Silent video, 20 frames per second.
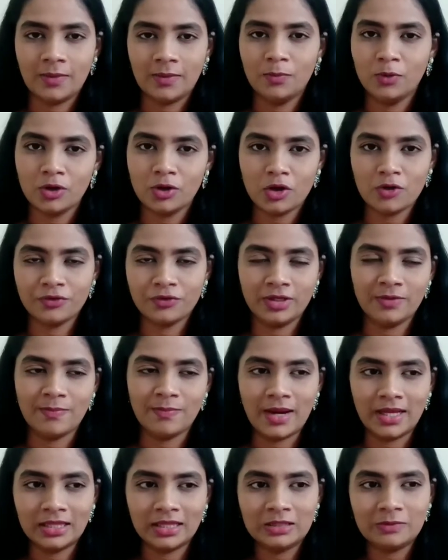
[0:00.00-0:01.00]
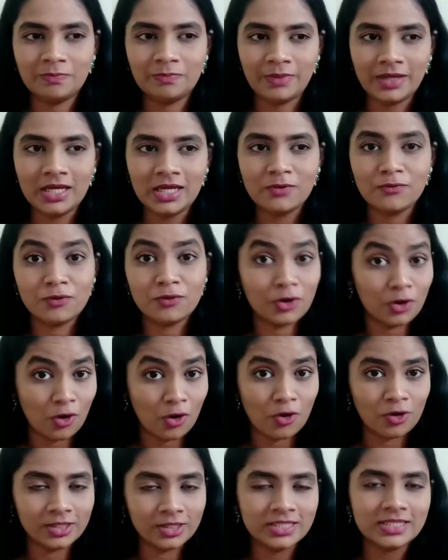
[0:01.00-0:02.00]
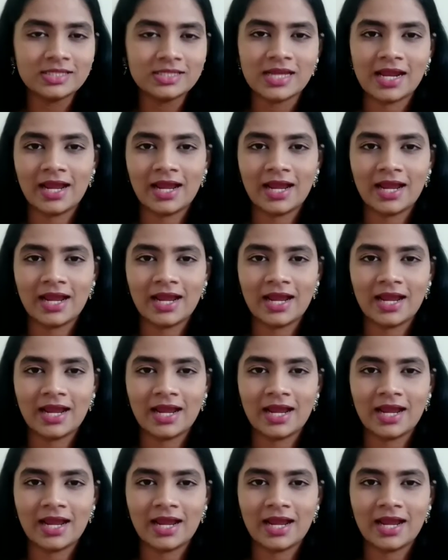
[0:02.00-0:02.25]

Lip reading: book of the month pick for August,